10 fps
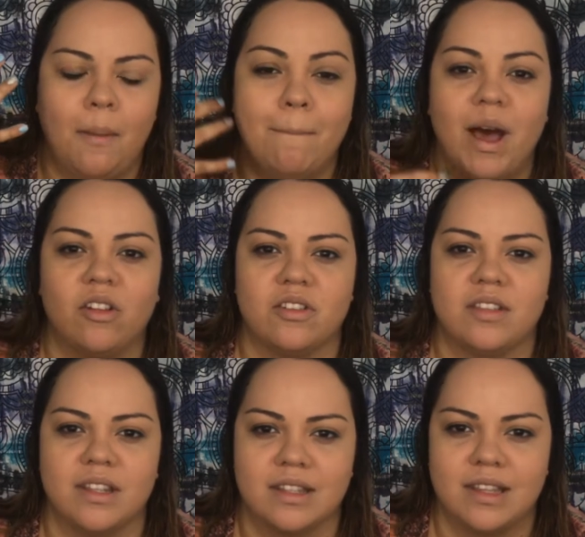
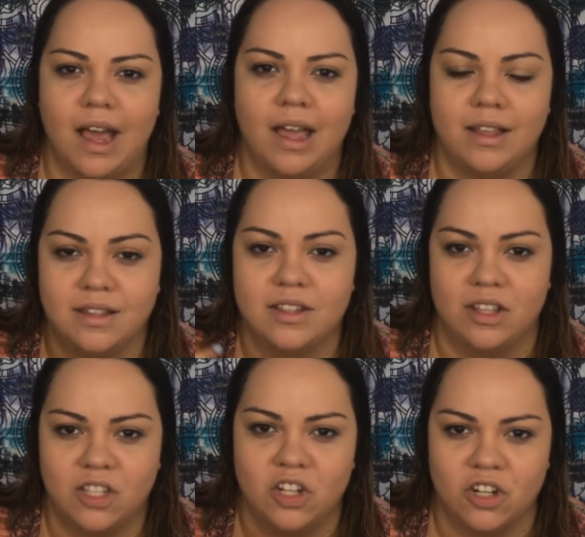melts
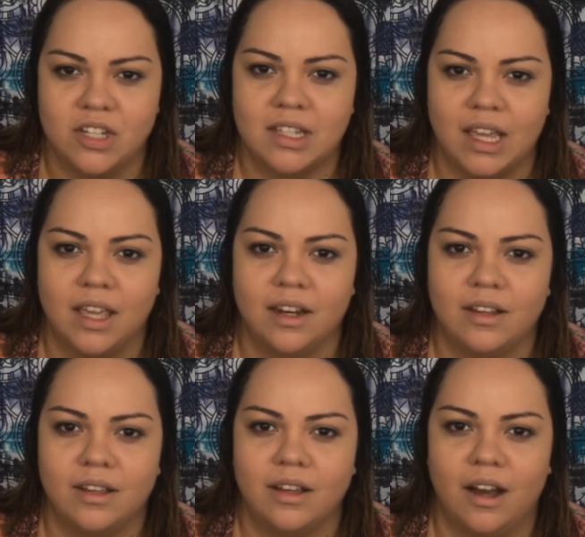into your
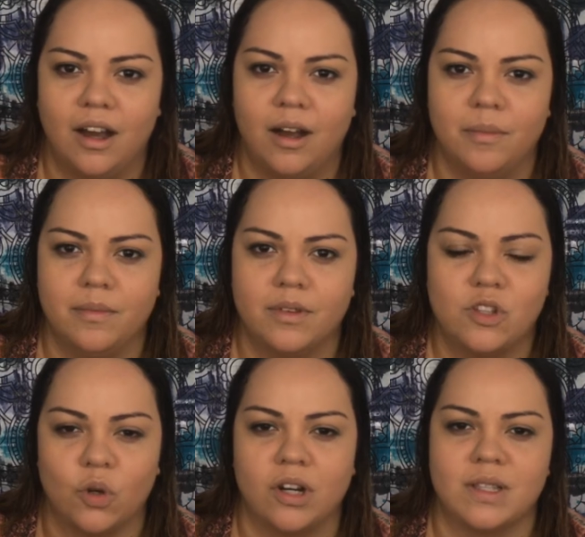skin,
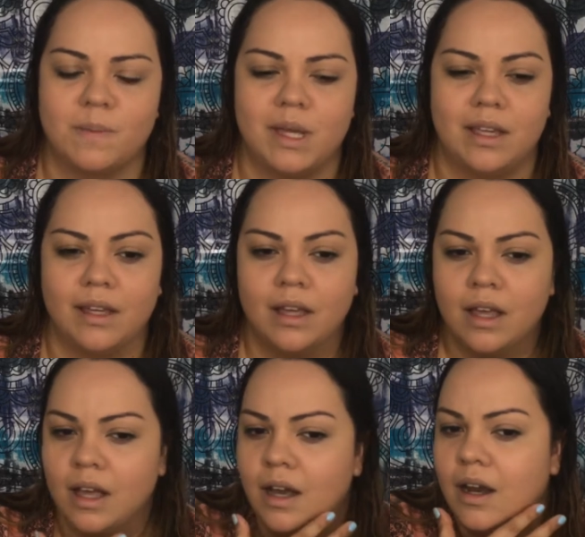so to speak.
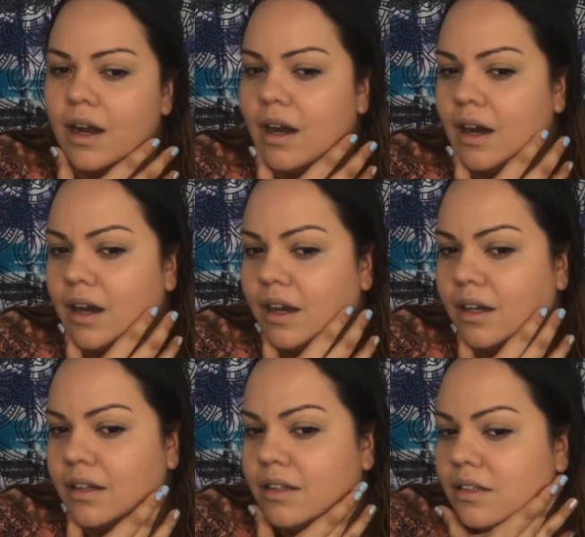
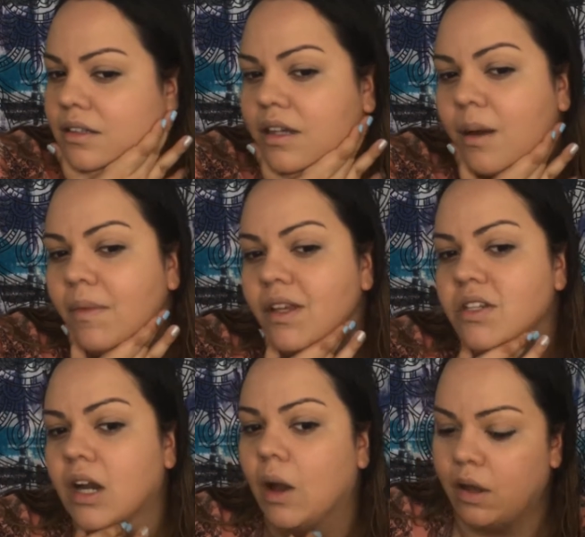I'm not
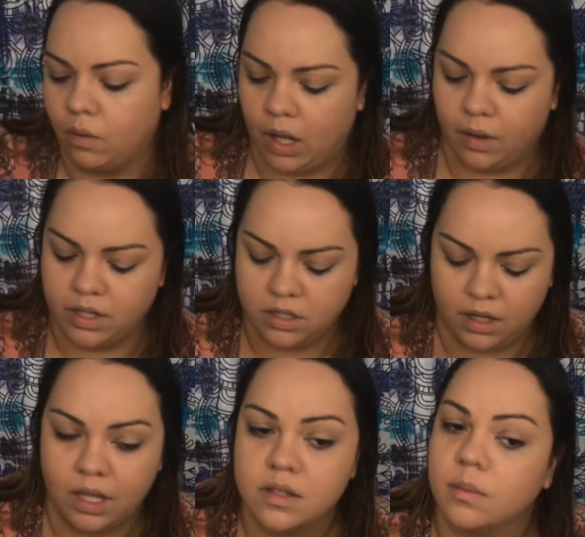sure how. Wow,
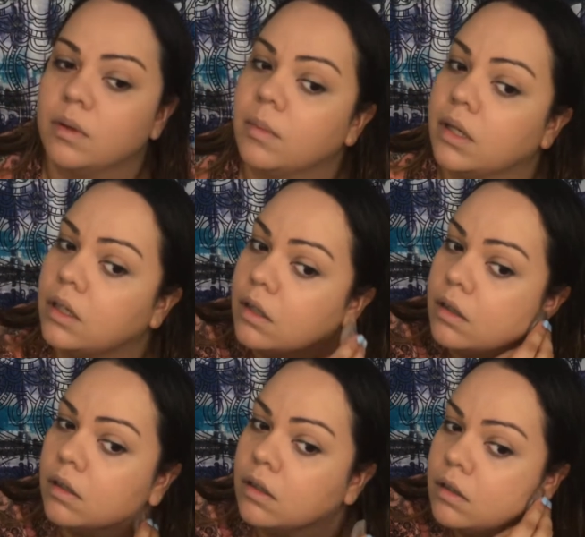I got some in my
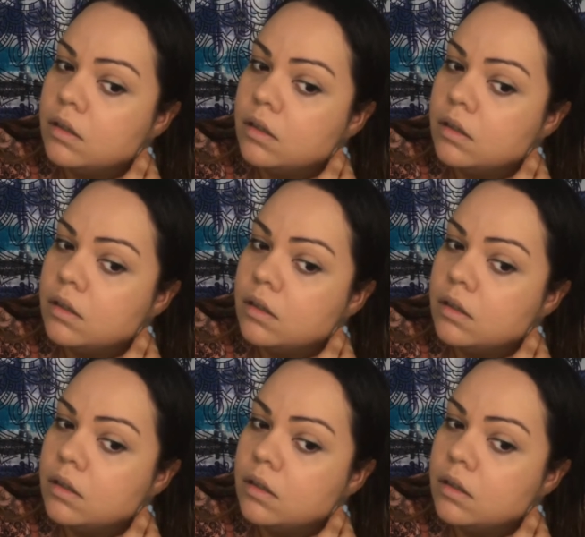ear.